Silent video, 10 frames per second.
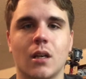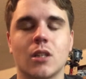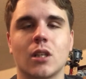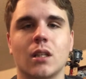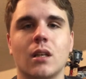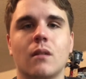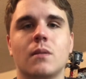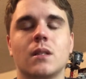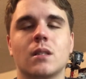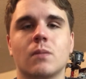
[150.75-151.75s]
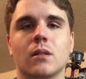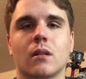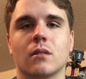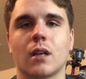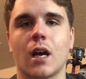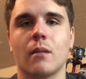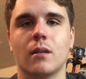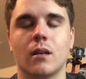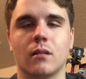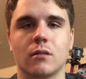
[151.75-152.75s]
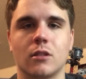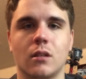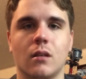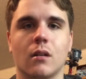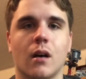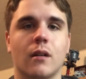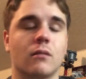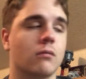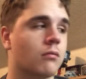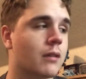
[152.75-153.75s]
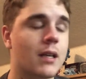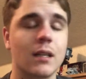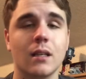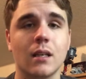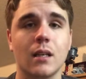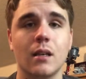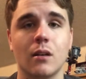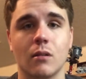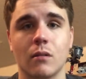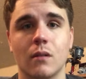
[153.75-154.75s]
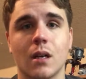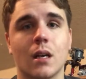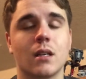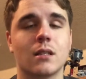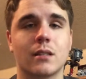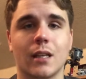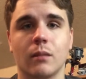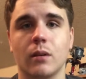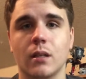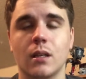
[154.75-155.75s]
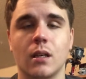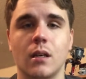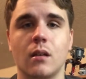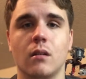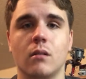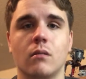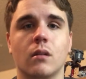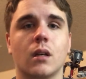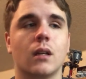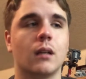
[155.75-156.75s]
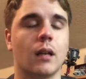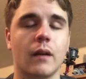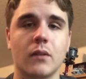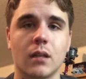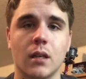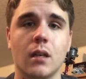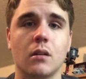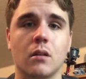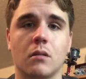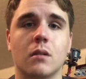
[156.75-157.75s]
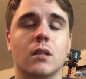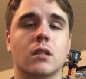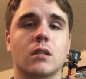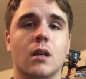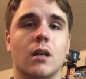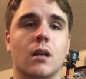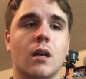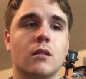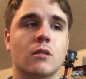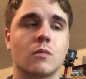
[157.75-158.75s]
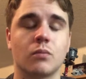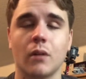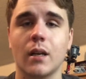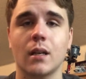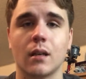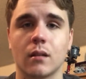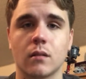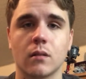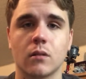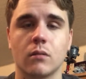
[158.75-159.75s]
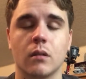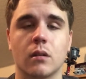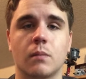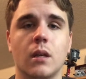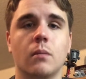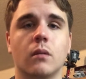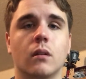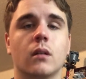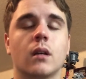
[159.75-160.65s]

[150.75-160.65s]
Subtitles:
So I think if we spent our time and energy on reading the EU, celebrating the EU, loving the EU, and spreading it to other people,